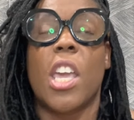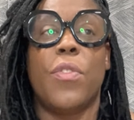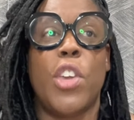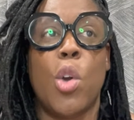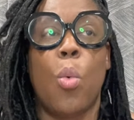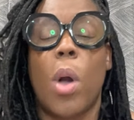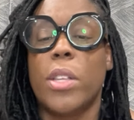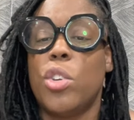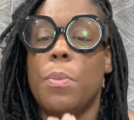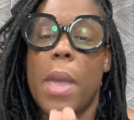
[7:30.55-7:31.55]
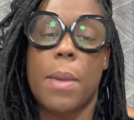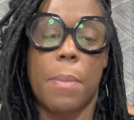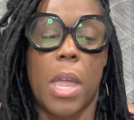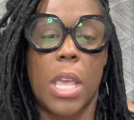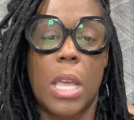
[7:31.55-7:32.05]
If you want to make
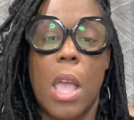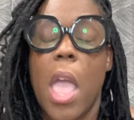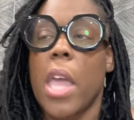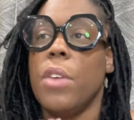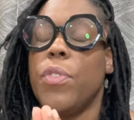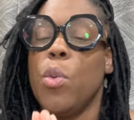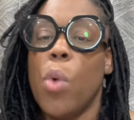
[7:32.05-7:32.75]
money, and if you